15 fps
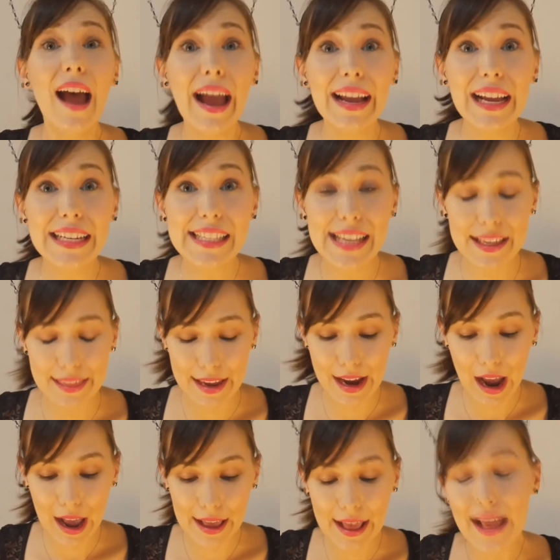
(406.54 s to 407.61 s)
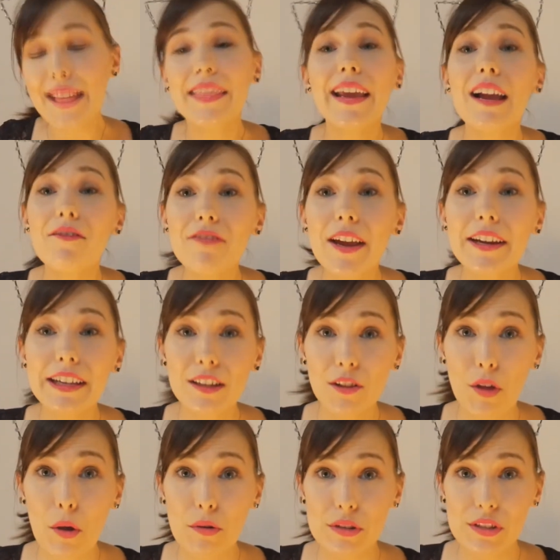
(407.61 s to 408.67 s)
I gotta say, they got very
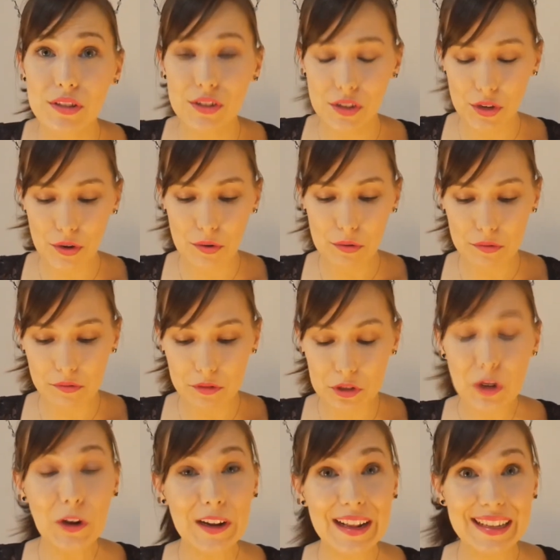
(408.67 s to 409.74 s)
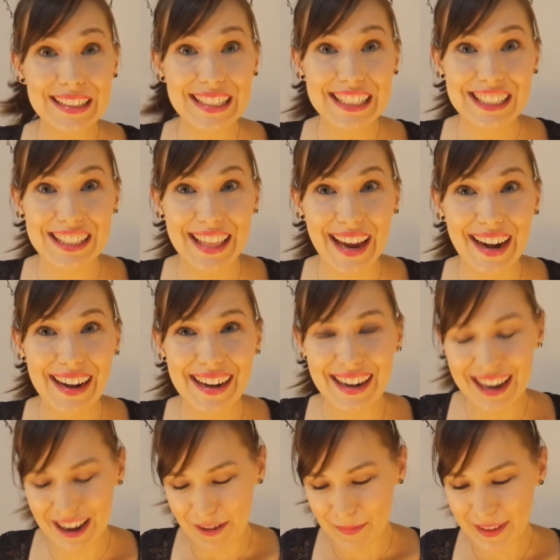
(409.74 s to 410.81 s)
close to good English there.
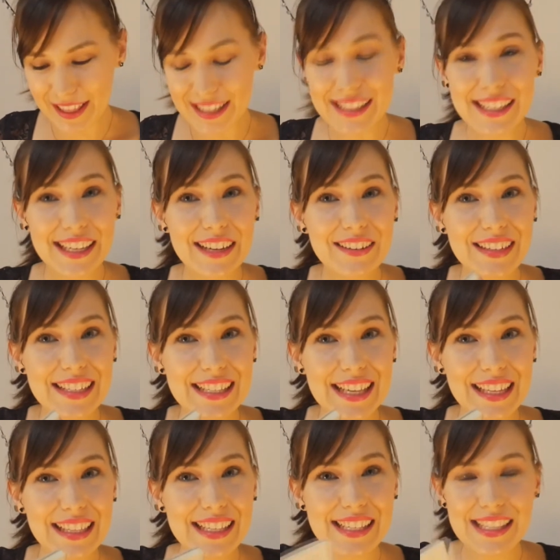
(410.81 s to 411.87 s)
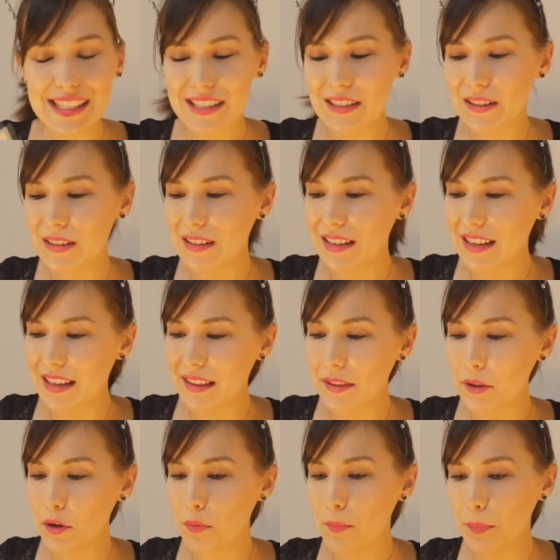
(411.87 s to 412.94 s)
But that's cute. It's like this little
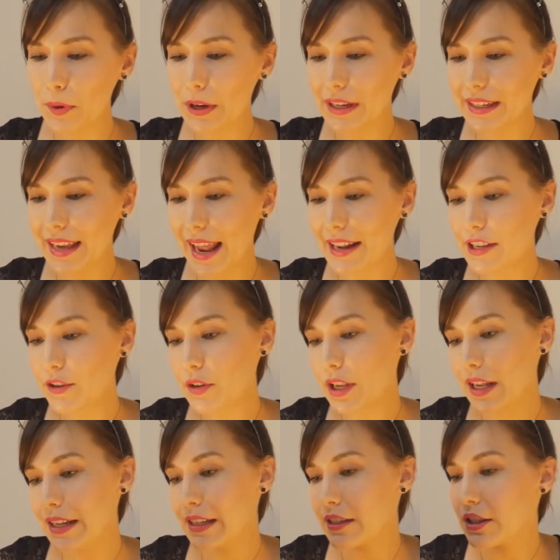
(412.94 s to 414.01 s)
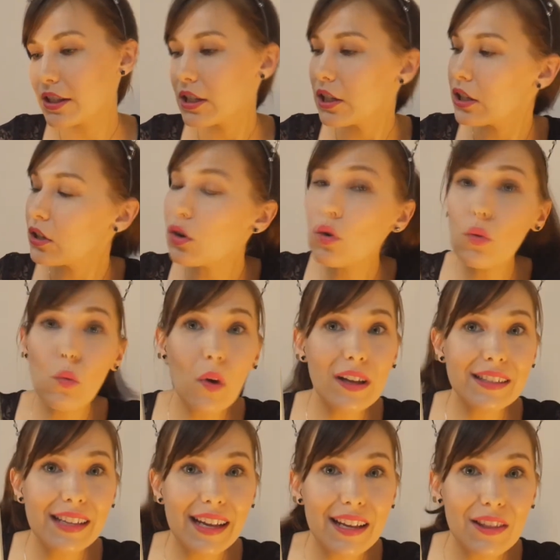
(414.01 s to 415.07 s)
book, and you can circle
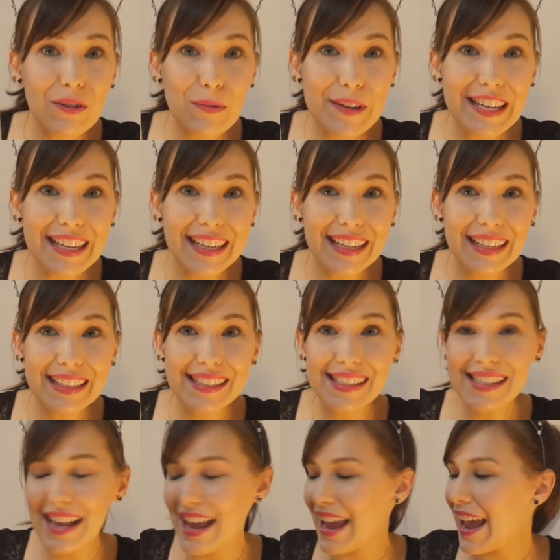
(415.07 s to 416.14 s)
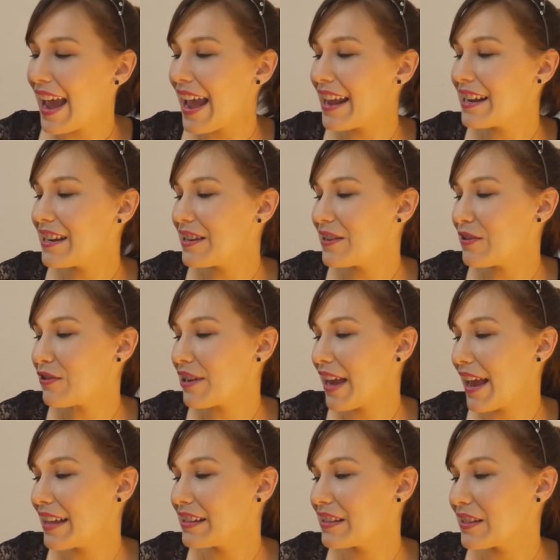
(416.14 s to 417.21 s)
what day of the week it is, and you
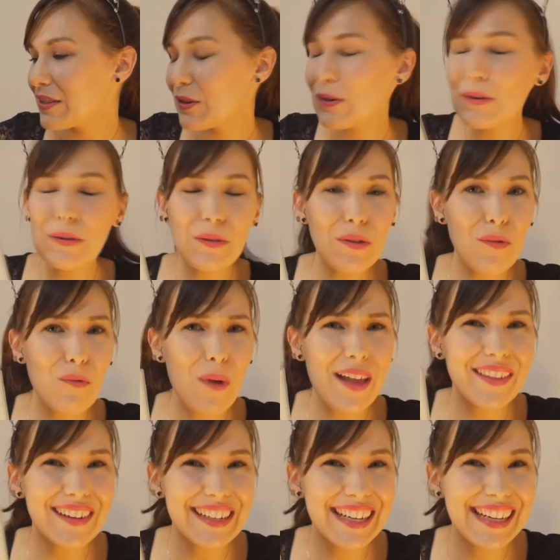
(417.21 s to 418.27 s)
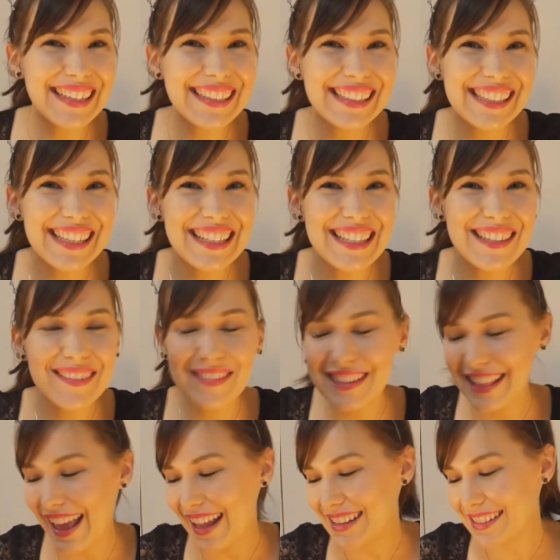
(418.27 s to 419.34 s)
can circle the weather conditions for
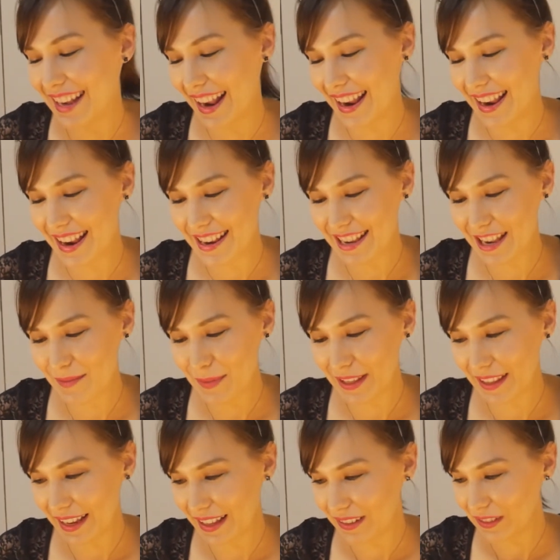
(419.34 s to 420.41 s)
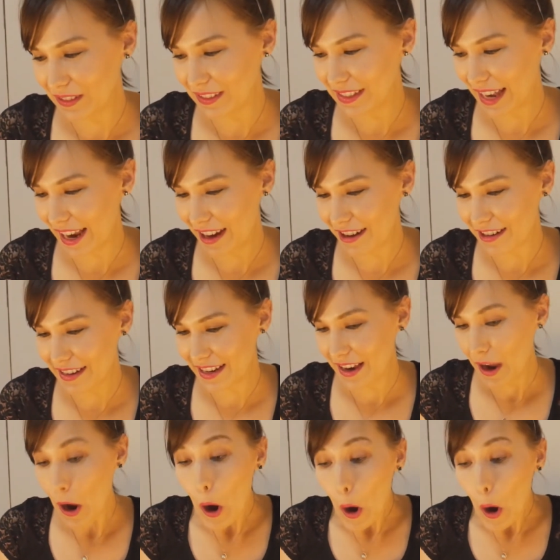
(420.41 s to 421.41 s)
that day and keep it like a little diary.